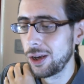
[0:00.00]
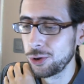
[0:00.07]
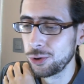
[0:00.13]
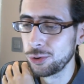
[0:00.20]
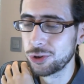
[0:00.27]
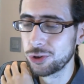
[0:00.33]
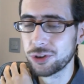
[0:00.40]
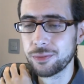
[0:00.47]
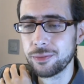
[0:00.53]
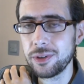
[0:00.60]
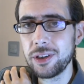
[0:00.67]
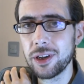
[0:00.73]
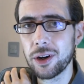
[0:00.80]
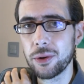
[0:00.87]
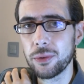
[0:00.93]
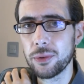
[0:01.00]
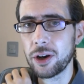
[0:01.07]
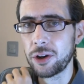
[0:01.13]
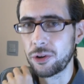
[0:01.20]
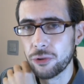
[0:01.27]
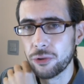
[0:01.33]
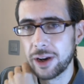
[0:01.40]
who just you know
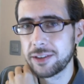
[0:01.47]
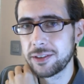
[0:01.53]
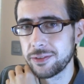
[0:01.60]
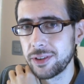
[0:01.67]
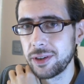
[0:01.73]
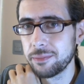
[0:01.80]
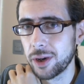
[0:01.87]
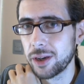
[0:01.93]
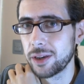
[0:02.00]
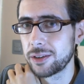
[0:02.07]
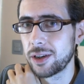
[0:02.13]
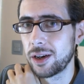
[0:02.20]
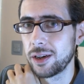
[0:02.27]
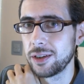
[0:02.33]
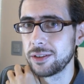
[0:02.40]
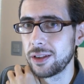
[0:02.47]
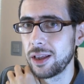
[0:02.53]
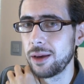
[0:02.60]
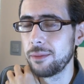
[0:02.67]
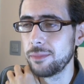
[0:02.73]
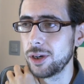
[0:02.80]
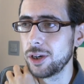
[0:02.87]
aggressively monetize
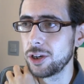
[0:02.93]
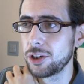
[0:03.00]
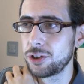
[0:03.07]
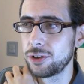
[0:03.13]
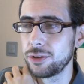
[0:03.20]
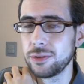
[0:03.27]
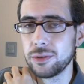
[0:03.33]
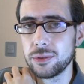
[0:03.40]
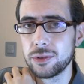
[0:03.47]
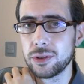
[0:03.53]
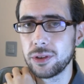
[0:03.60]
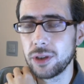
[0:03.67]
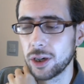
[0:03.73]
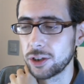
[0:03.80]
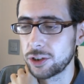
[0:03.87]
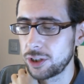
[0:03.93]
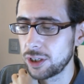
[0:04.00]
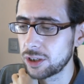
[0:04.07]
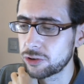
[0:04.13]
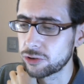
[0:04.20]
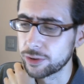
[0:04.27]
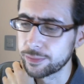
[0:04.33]
their merch to to young
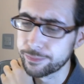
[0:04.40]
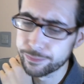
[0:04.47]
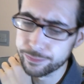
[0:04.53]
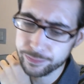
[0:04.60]
children,